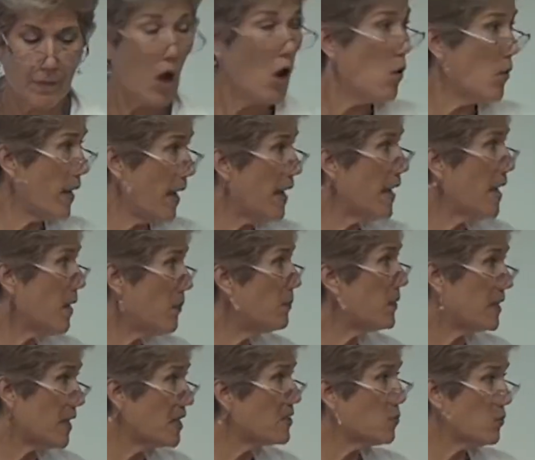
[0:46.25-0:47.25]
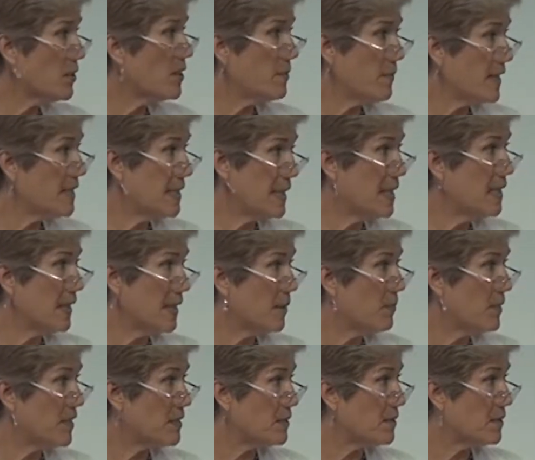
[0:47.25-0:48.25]
Okay, but that's where the
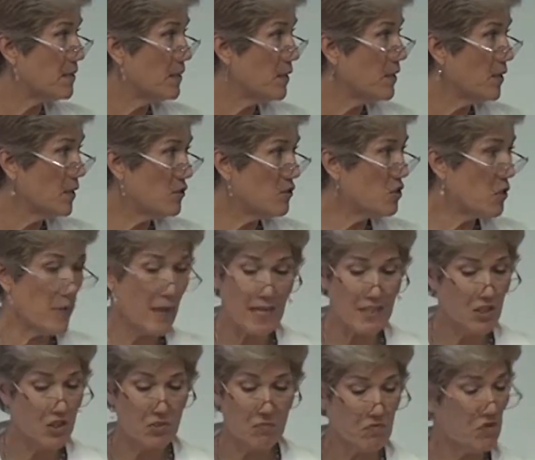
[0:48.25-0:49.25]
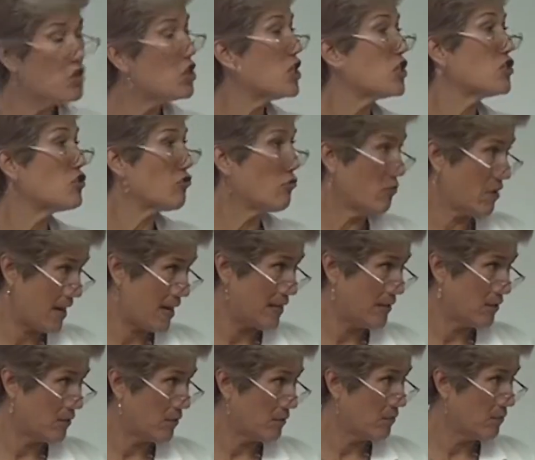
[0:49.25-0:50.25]
mycelium is. So that's just
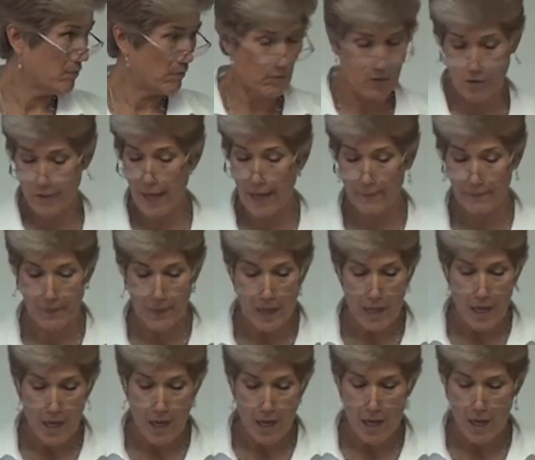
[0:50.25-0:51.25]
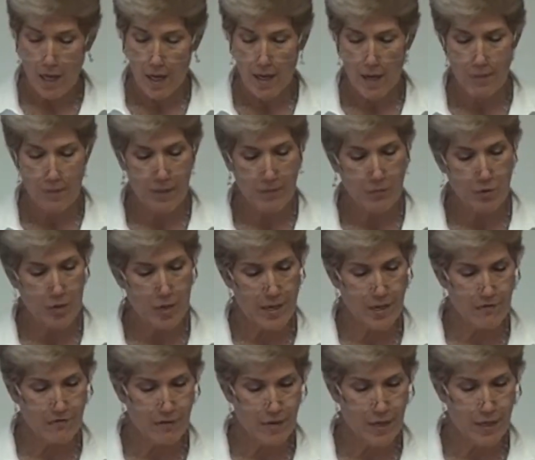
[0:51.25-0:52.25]
great. Okay. I'm trying
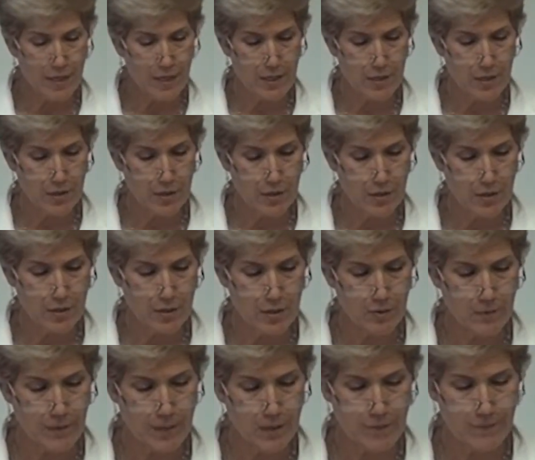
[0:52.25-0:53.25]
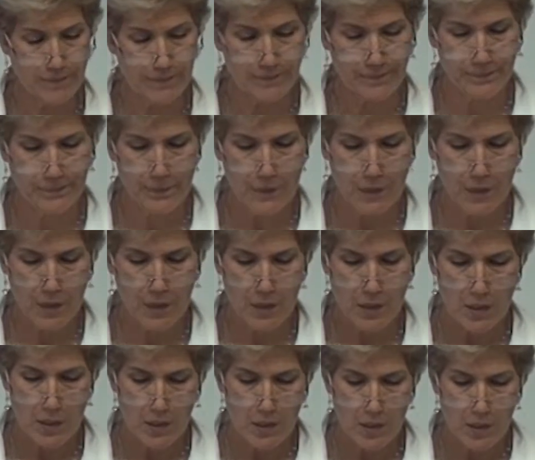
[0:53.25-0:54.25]
to find here. Here we go.
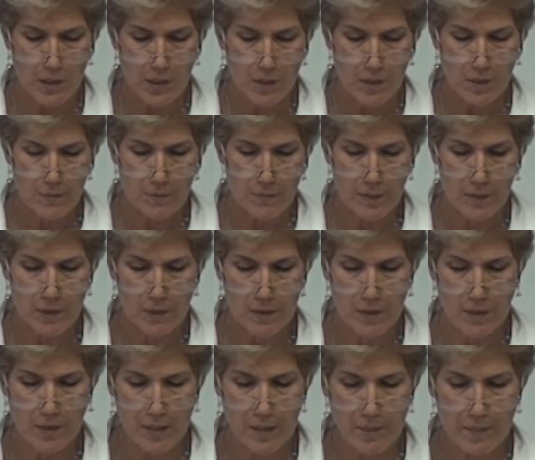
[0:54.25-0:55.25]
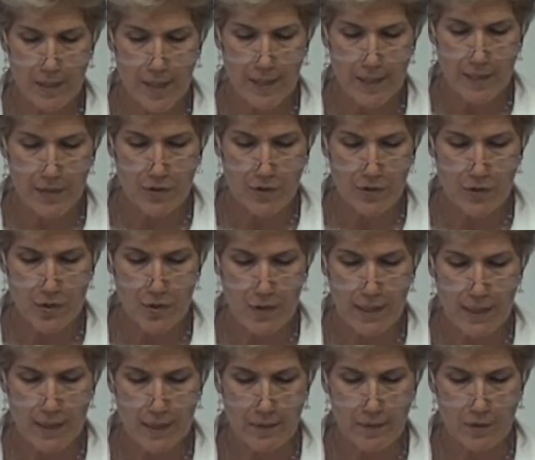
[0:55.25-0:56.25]
I'm going to get back here so
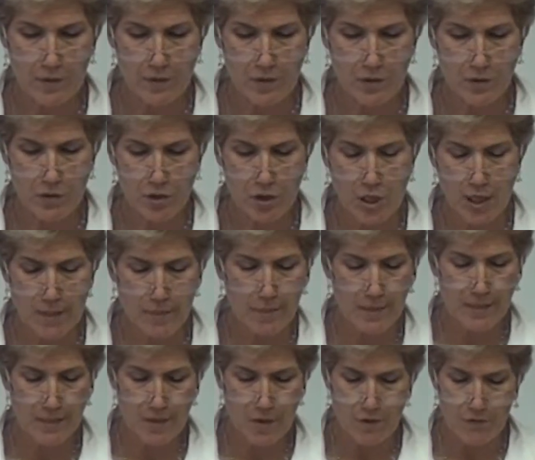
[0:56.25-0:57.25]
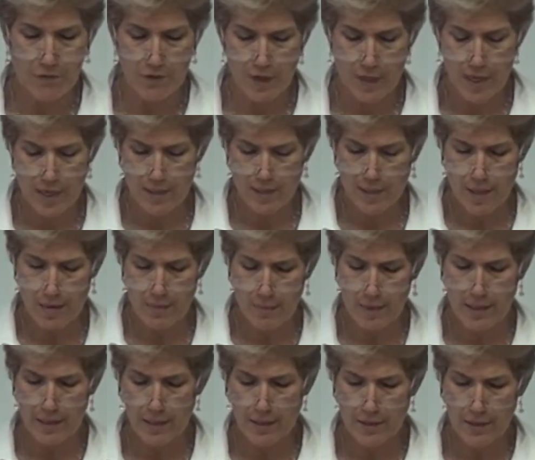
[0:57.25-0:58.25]
I can check myself. Fungi's not
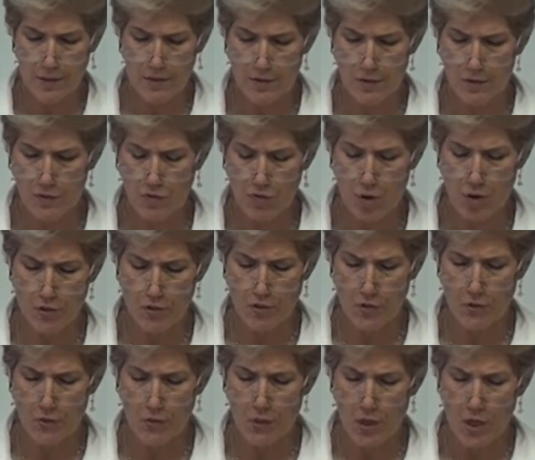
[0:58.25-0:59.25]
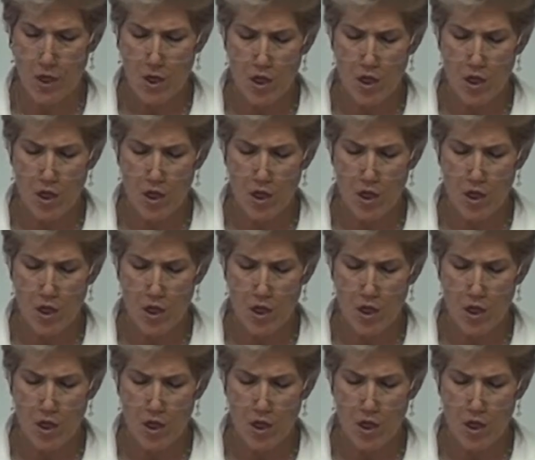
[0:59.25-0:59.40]
my strong suit.